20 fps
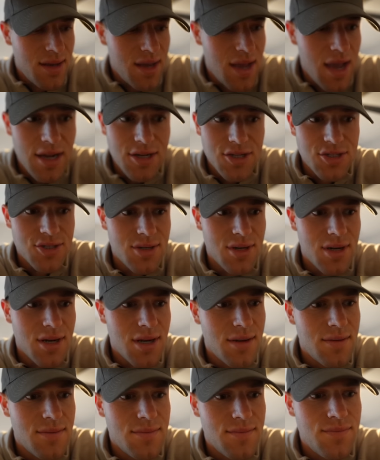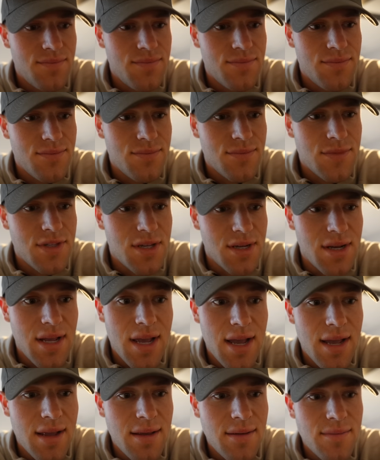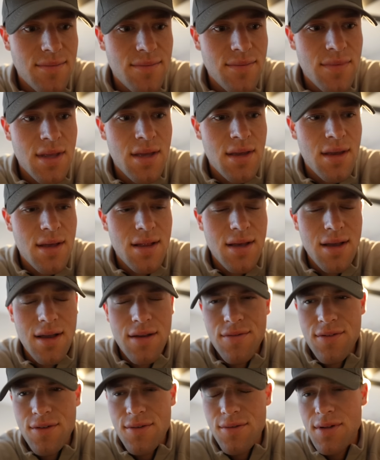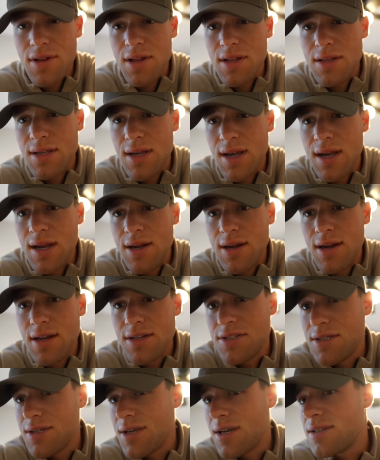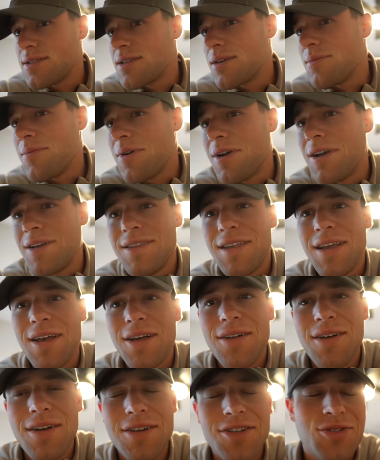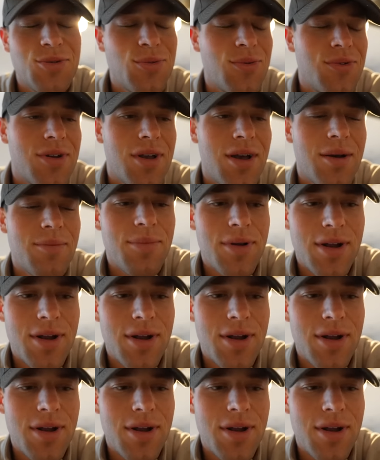extra today. I feel really tired as you guys can probably tell. I just woke up,